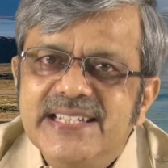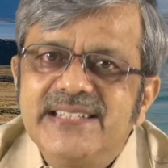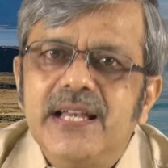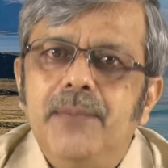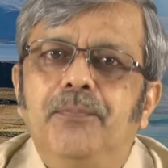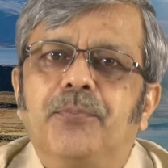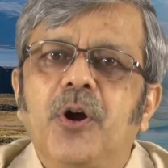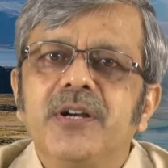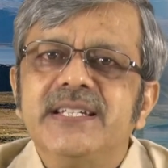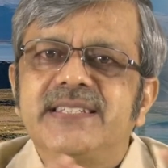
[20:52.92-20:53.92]
is a
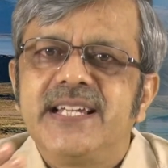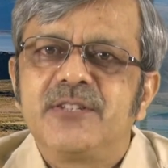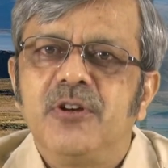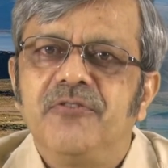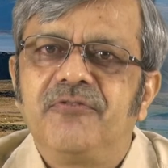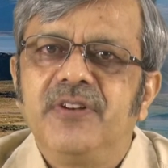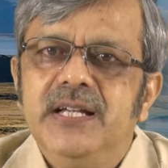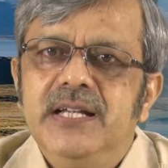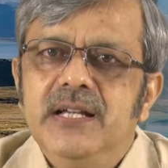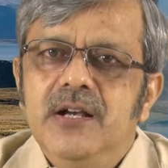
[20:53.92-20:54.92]
broader sense of
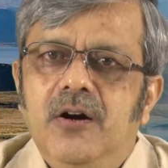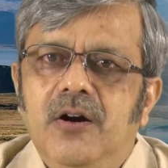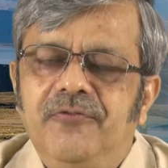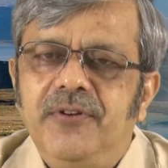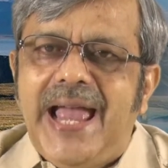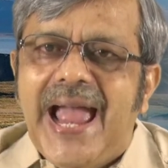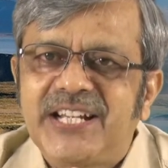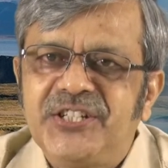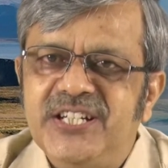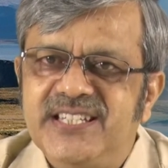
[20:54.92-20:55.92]

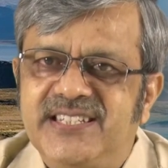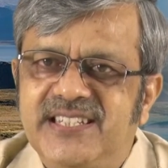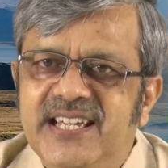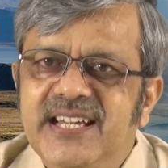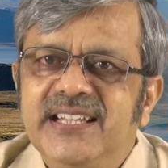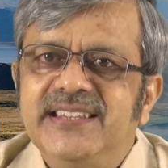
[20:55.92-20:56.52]
actions